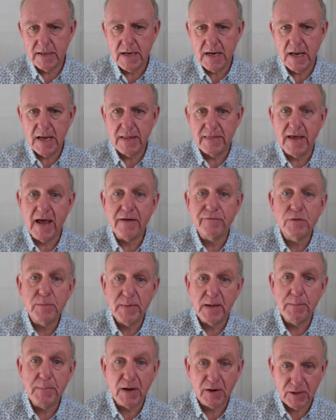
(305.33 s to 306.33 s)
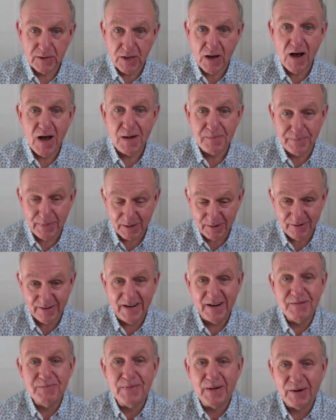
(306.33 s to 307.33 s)
they have to be about a topic,
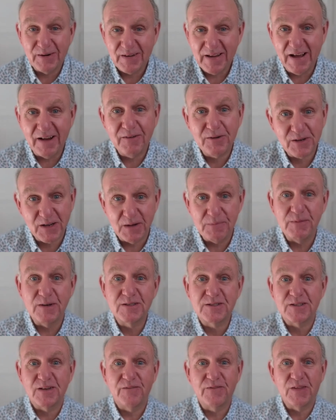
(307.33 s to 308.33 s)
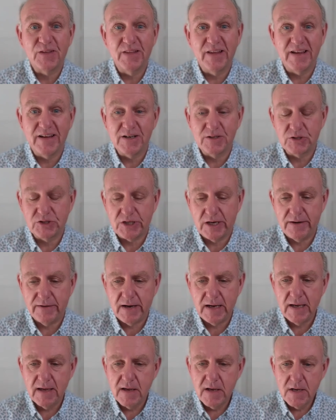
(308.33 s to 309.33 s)
right? About outcome or something that you're
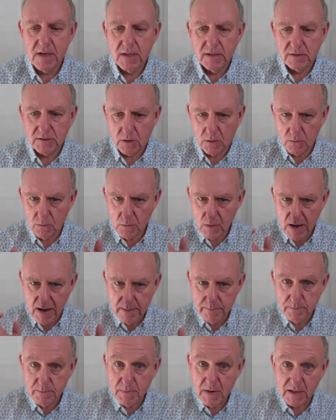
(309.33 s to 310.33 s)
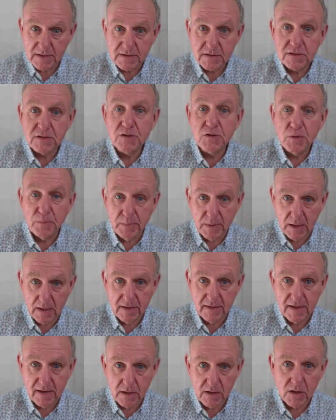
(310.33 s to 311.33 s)
sharing. So I'm assuming
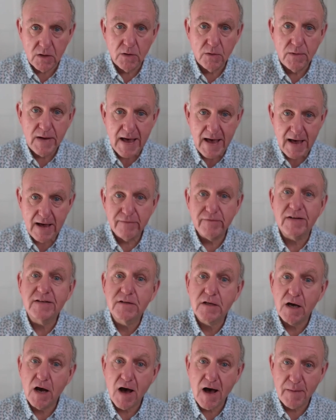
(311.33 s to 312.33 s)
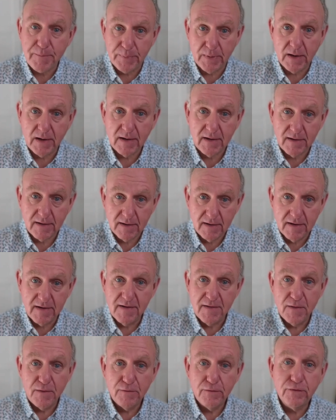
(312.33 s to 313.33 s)
that you have a topic
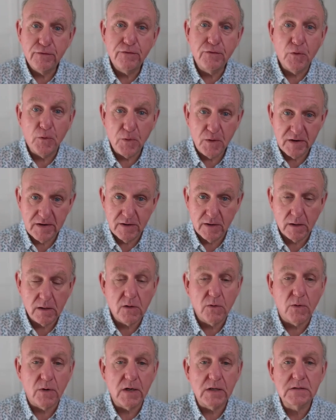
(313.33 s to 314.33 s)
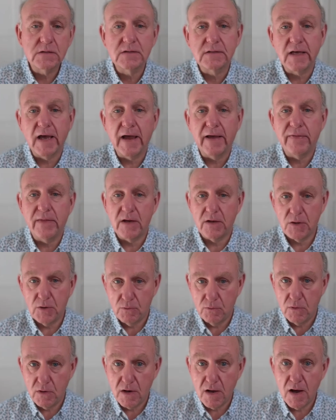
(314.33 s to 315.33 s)
for your course and that you
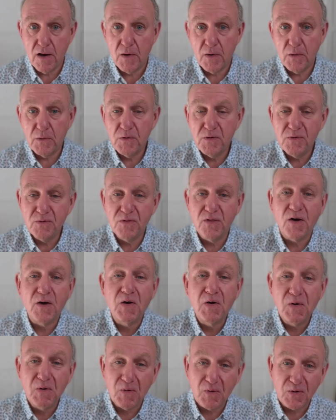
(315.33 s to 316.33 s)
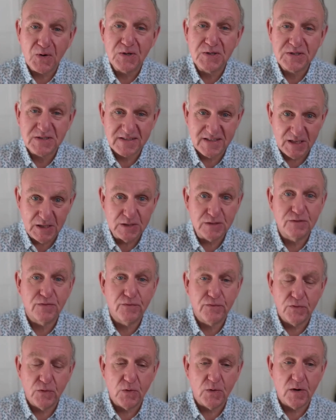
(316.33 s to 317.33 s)
know who the course is
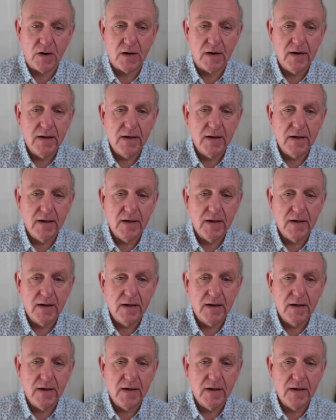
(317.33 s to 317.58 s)
for